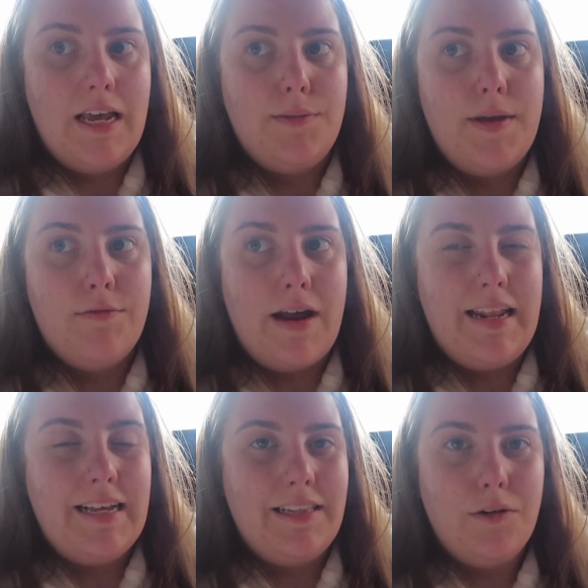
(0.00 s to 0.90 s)
It's been
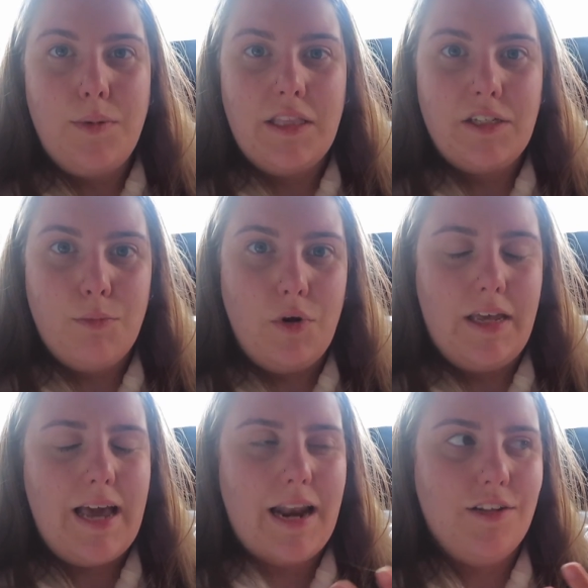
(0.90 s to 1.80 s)
raining a little bit this
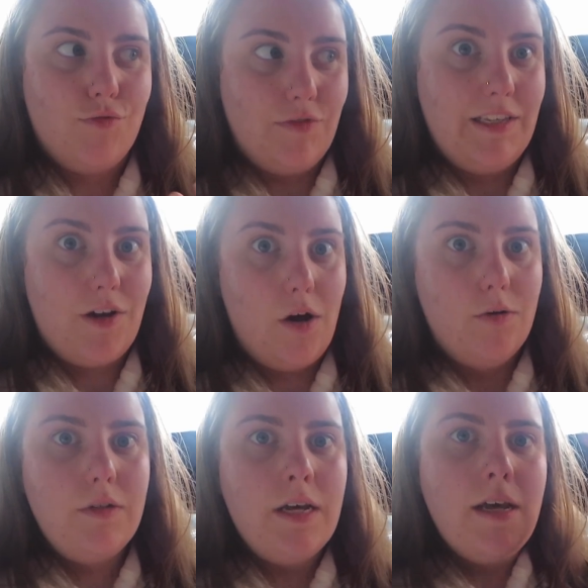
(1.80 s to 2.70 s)
morning and it's really
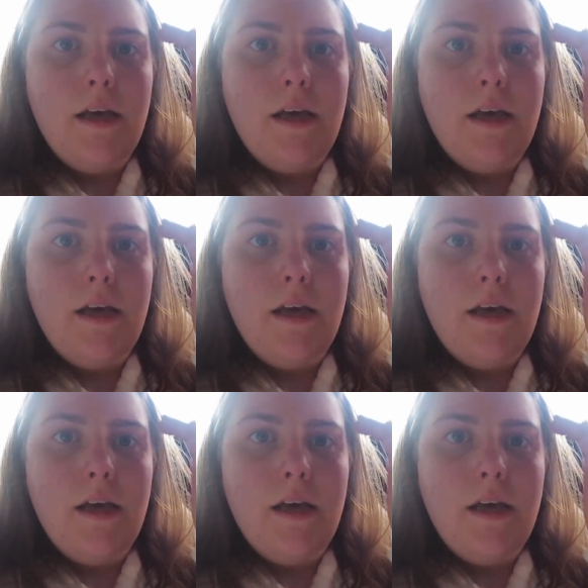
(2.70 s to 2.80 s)
cold.